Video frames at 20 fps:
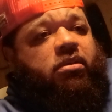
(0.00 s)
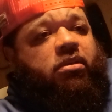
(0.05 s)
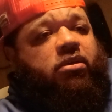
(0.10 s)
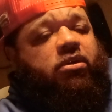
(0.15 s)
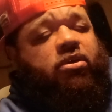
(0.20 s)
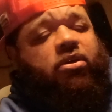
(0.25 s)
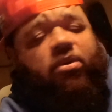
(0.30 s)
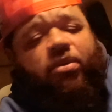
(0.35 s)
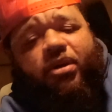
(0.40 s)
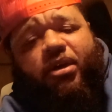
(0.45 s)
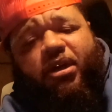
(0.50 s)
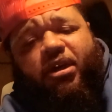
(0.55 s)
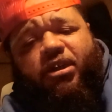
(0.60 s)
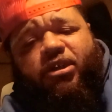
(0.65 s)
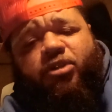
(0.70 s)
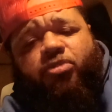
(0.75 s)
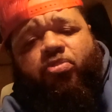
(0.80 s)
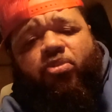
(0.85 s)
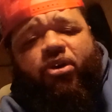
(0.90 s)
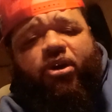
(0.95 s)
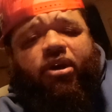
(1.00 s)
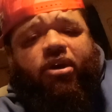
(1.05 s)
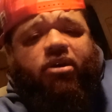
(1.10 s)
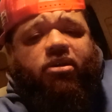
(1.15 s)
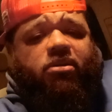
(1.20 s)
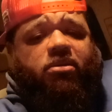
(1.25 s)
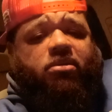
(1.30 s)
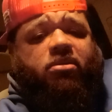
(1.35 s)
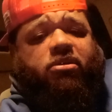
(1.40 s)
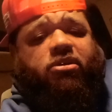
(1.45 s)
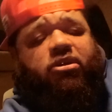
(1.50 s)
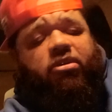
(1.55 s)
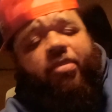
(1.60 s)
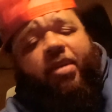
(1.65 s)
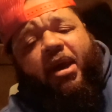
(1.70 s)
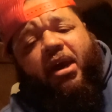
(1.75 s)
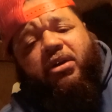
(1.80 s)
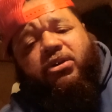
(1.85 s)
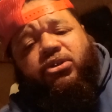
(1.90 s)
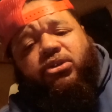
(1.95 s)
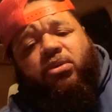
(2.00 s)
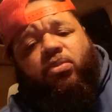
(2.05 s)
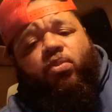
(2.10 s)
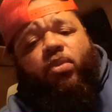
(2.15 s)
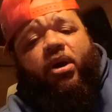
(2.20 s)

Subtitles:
You gonna kick his bread somehow, some